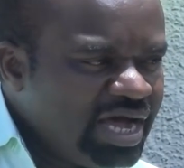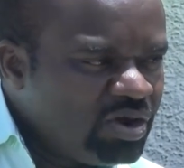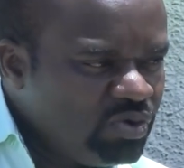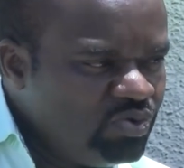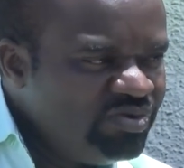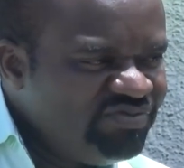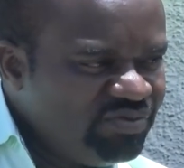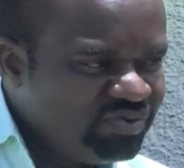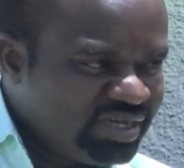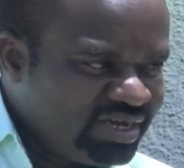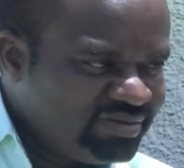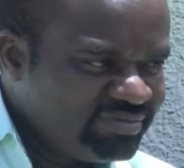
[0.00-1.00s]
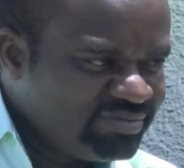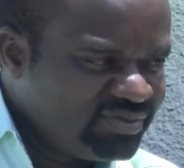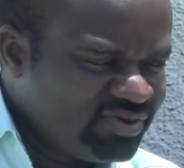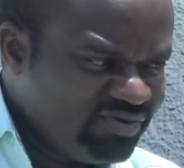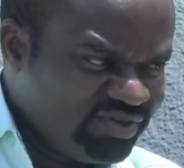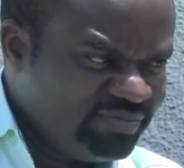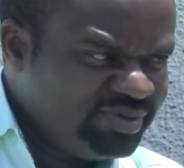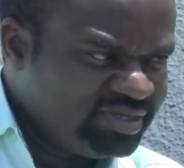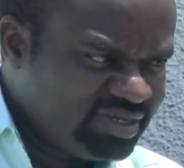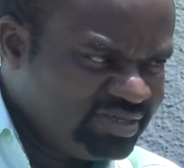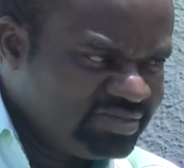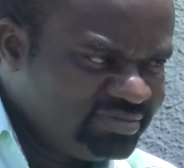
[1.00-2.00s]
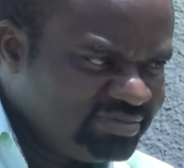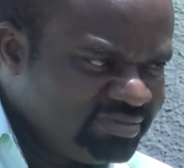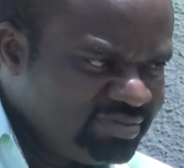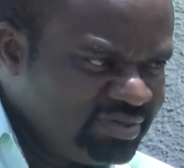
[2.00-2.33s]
a good future of your business.